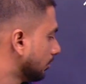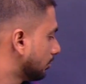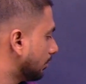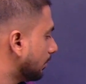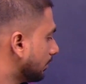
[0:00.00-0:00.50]

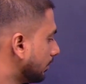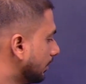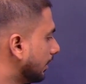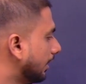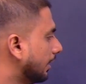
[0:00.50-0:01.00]
So,
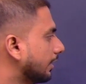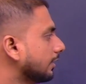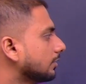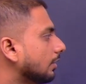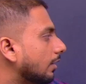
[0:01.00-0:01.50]
it
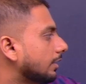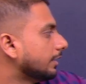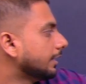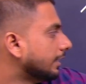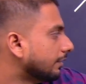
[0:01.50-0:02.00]
is
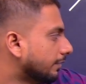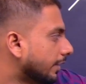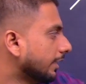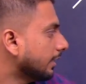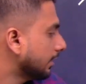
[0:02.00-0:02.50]
already
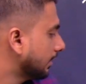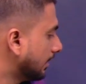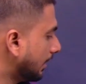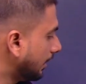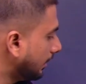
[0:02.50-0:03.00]
defined,
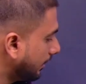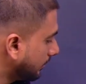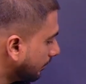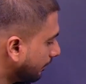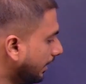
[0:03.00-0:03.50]
and
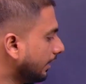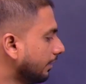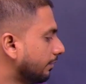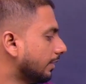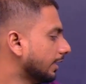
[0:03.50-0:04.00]
it's a well
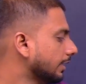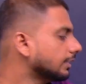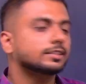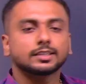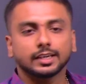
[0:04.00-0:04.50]
defined
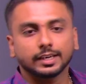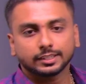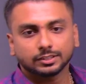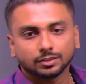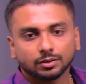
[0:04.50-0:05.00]

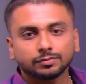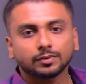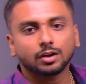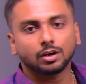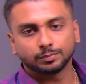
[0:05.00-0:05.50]
collection of
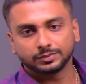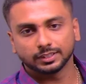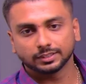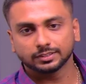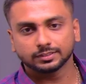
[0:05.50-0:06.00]

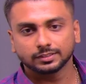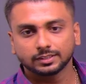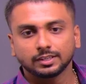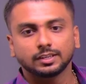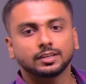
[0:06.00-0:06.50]
objects.
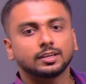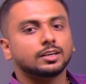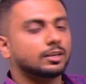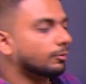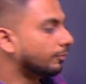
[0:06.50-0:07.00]

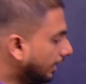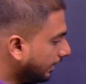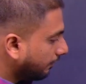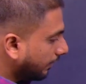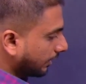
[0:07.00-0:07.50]
Now, well
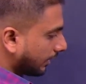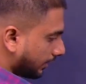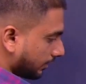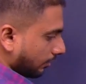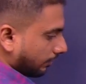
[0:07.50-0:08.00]
defined
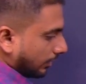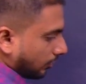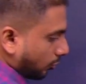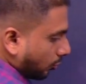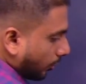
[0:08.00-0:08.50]
collection of
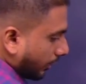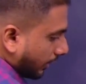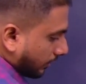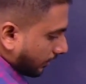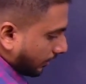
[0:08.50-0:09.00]
these
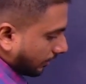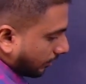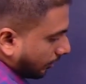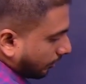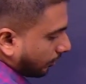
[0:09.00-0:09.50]
students is
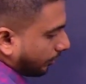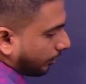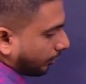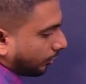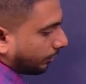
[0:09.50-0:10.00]
also
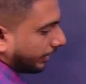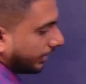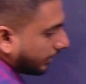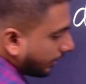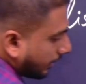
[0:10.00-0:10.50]
known to
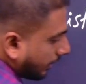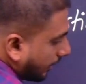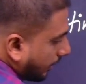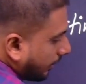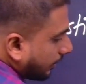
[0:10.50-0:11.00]
be
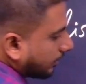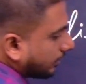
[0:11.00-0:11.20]
a